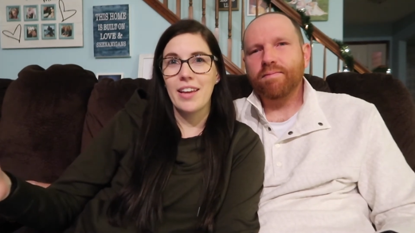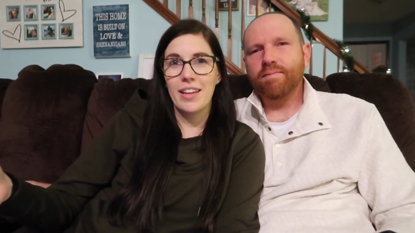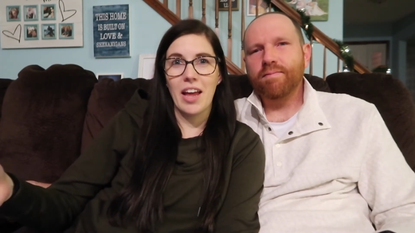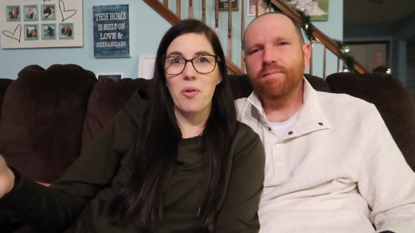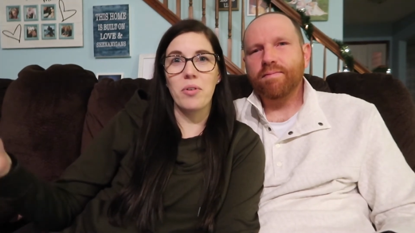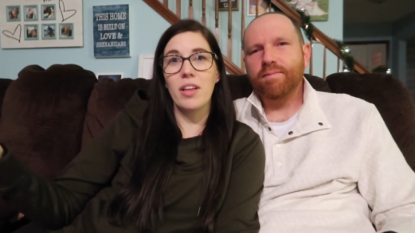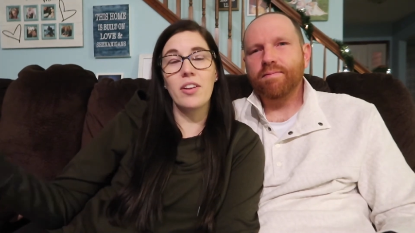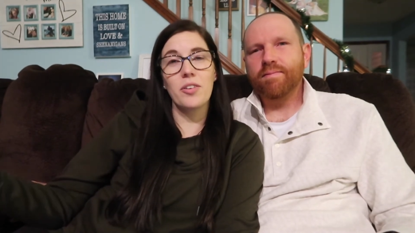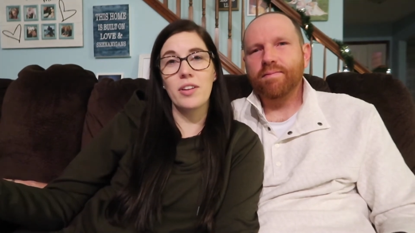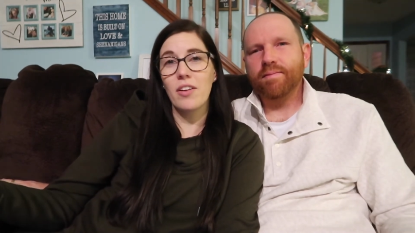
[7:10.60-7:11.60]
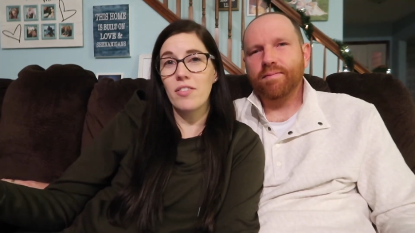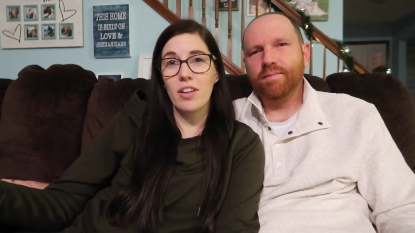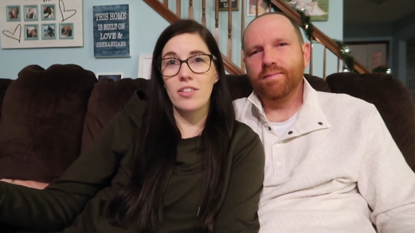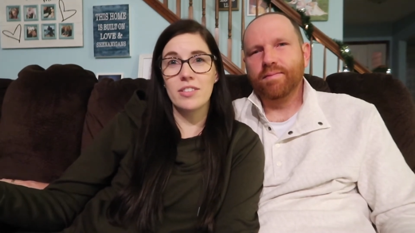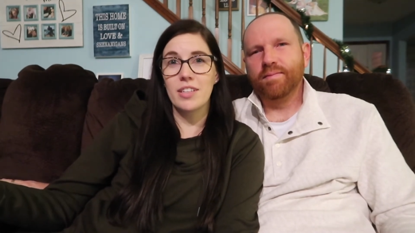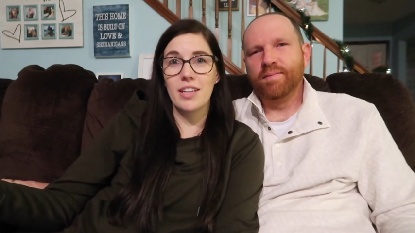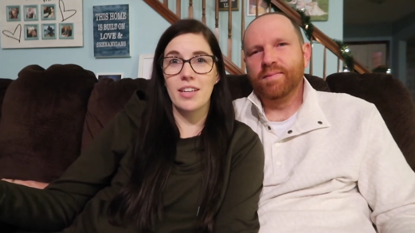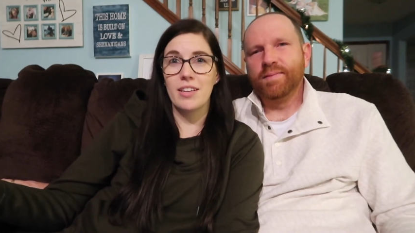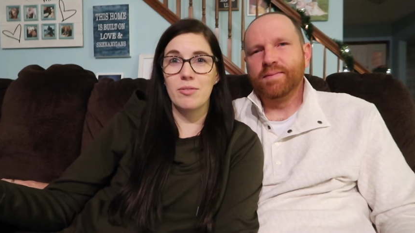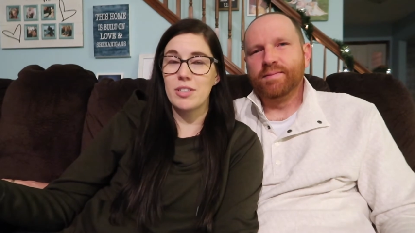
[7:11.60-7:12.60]
Speaker 1: an hour later, you can have another
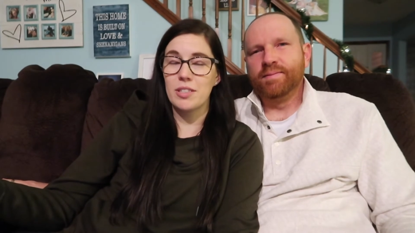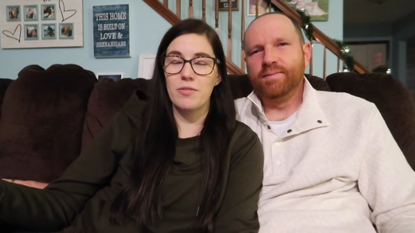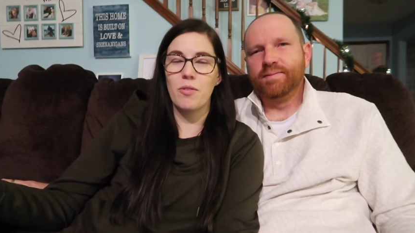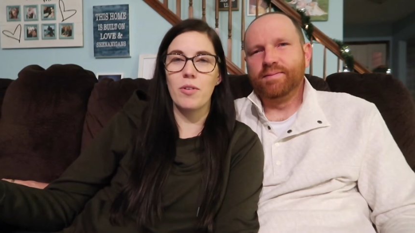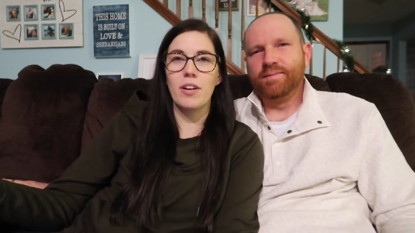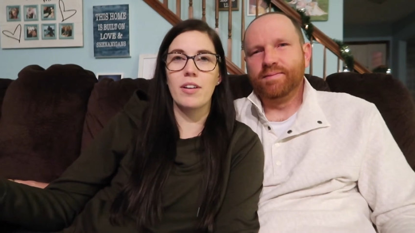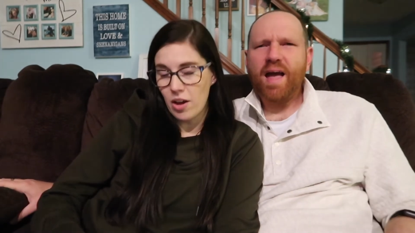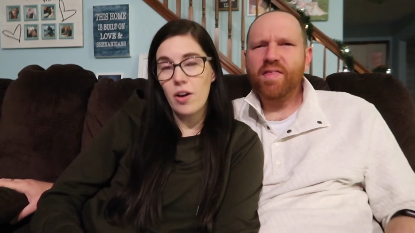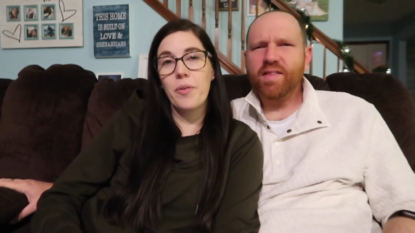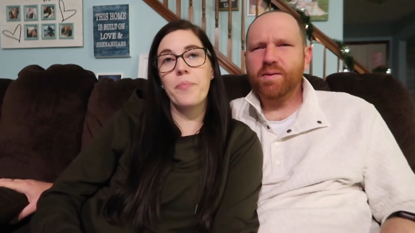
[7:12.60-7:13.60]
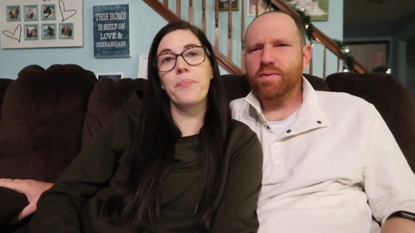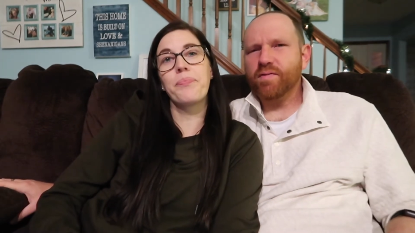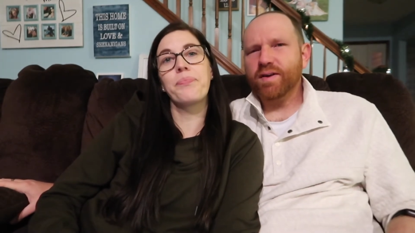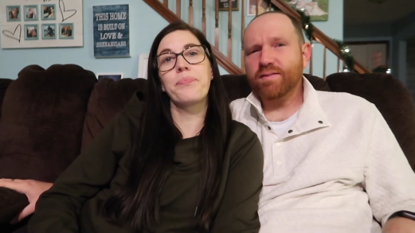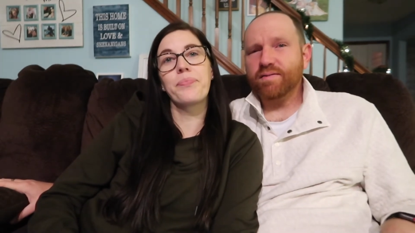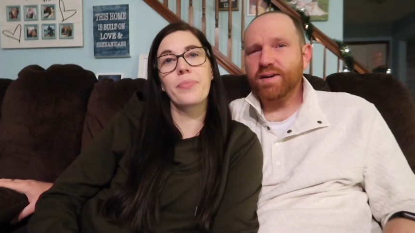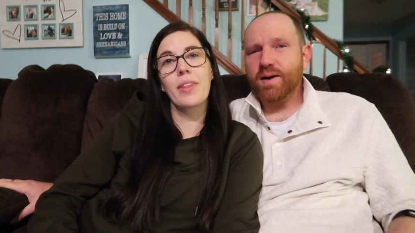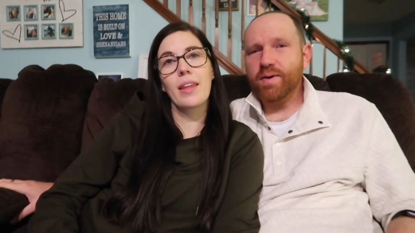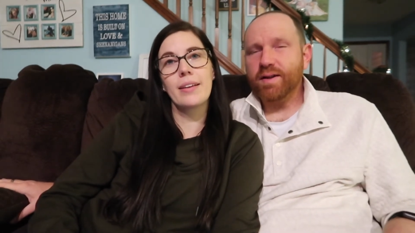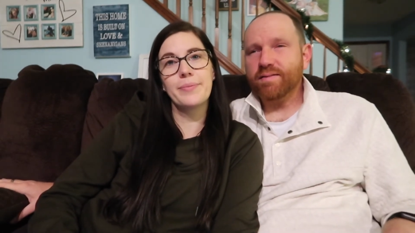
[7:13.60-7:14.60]
sitting, which is four.
Speaker 2: I think the pervasive
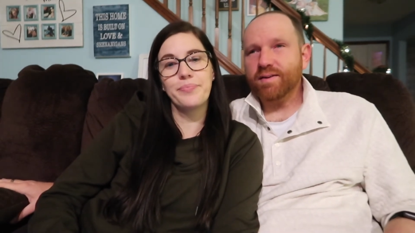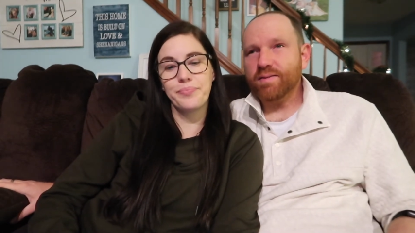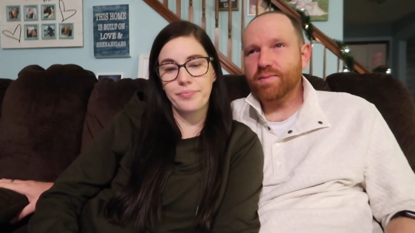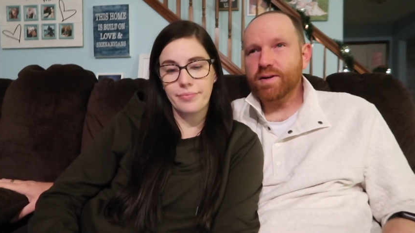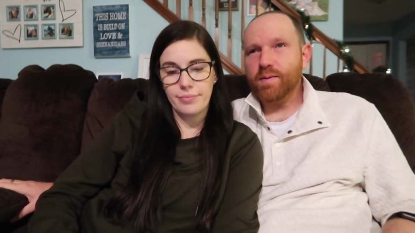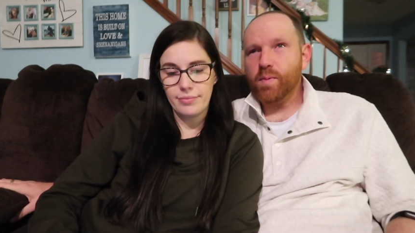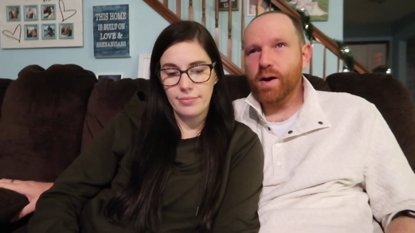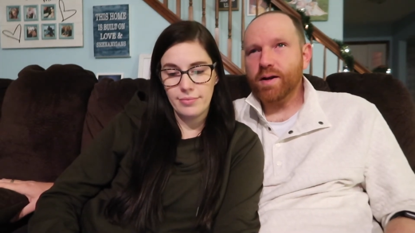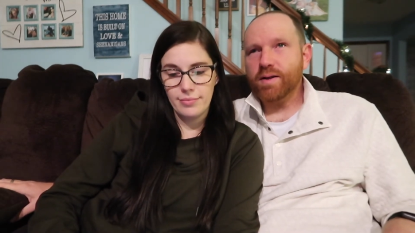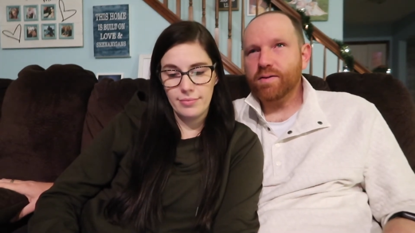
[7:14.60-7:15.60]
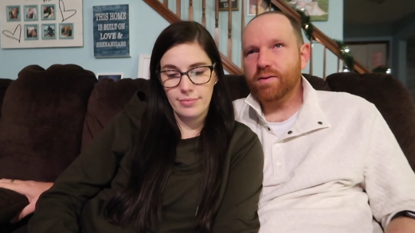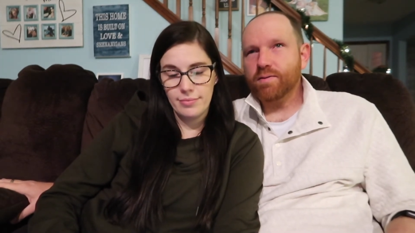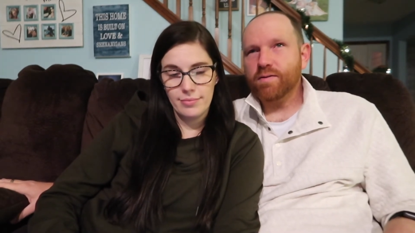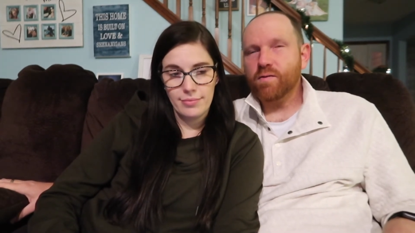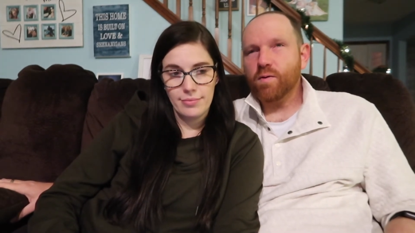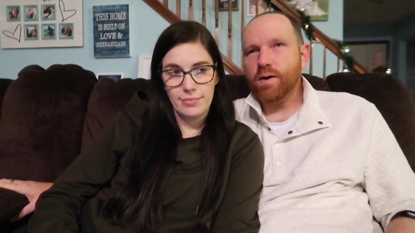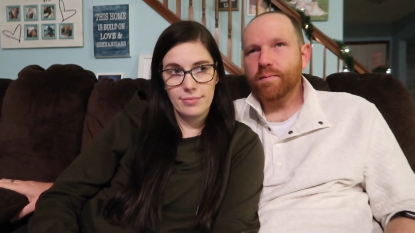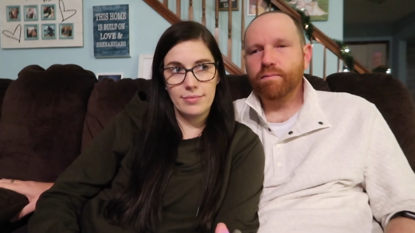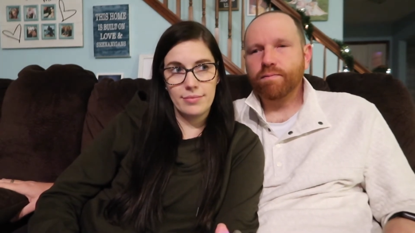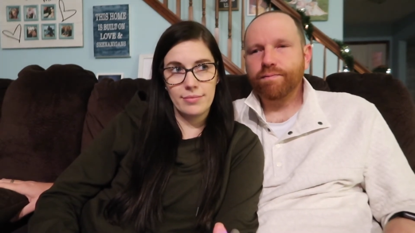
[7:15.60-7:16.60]
comment is going to be you're pregnant, you do what you want.
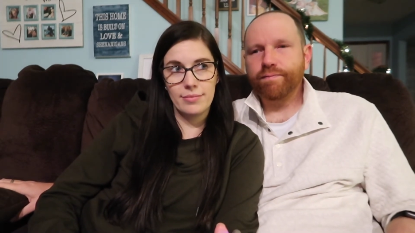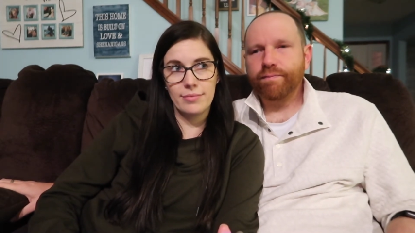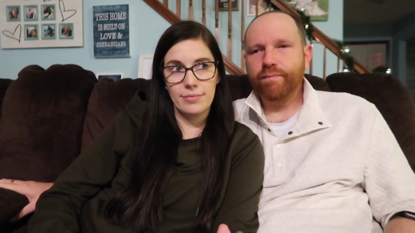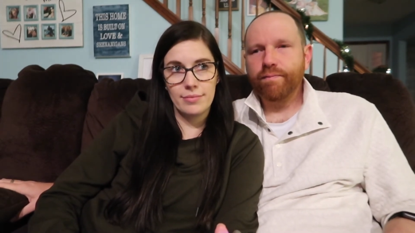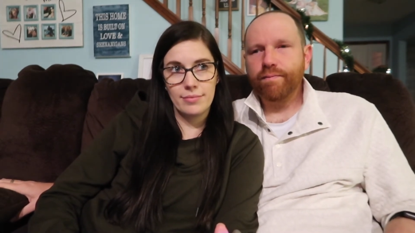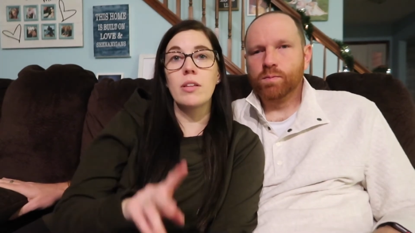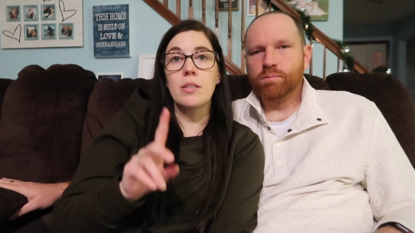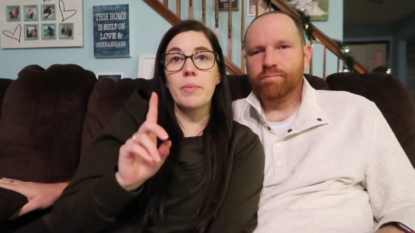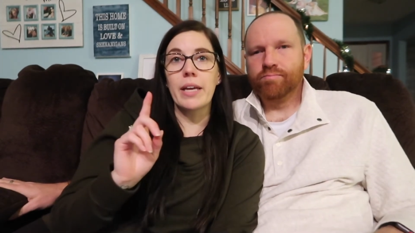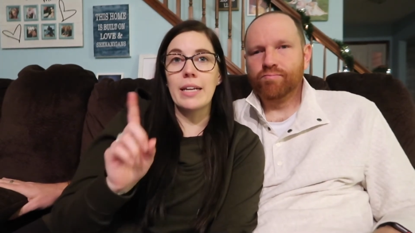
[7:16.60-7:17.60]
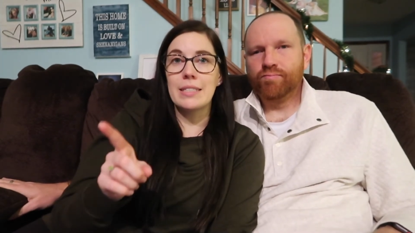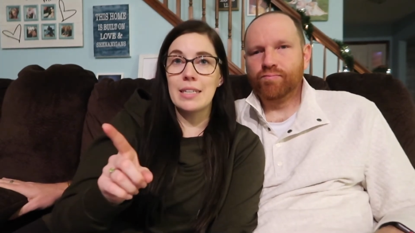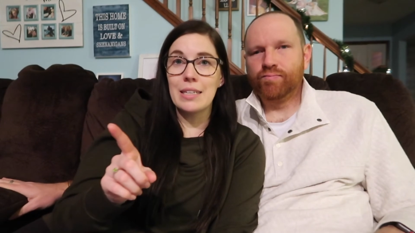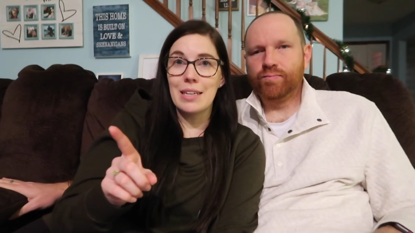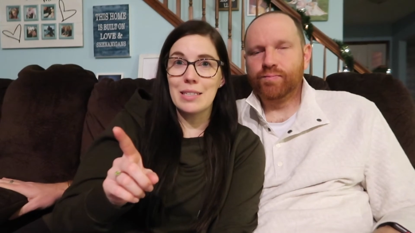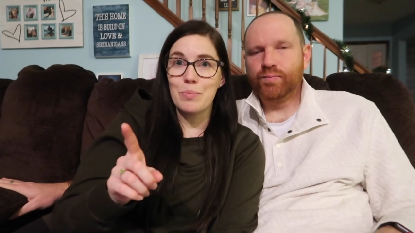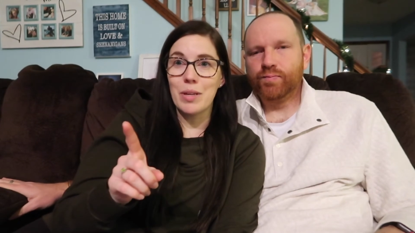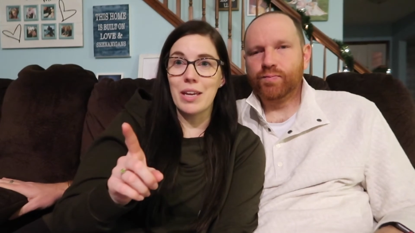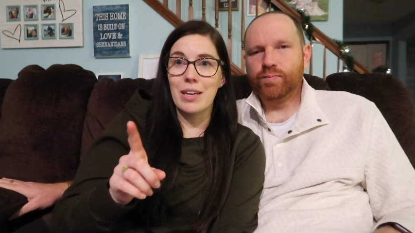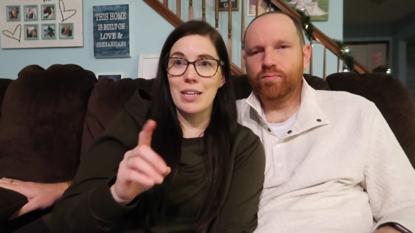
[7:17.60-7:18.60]
Speaker 1: Mm hmm something I didn't
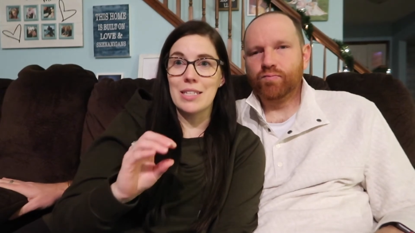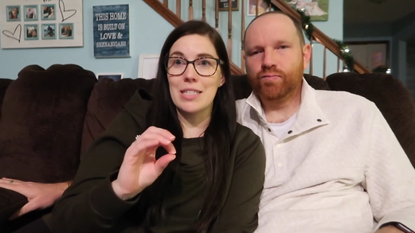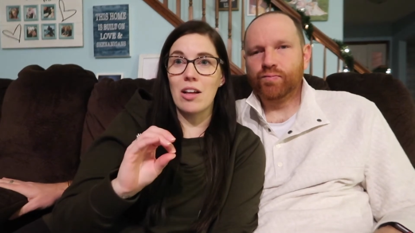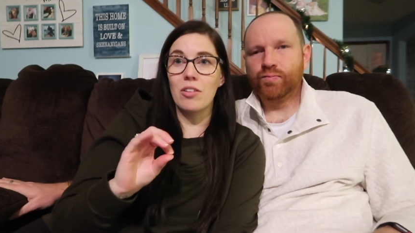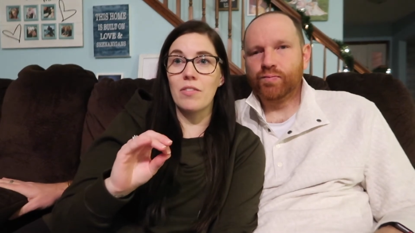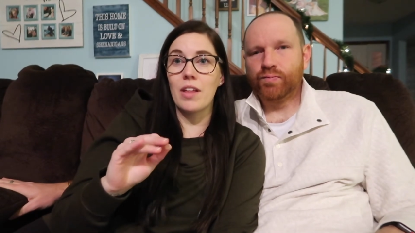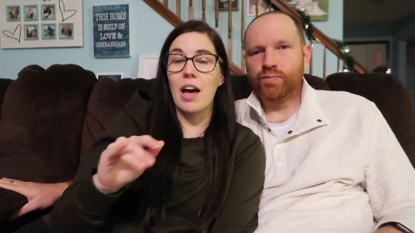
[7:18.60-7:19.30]
explain is all of the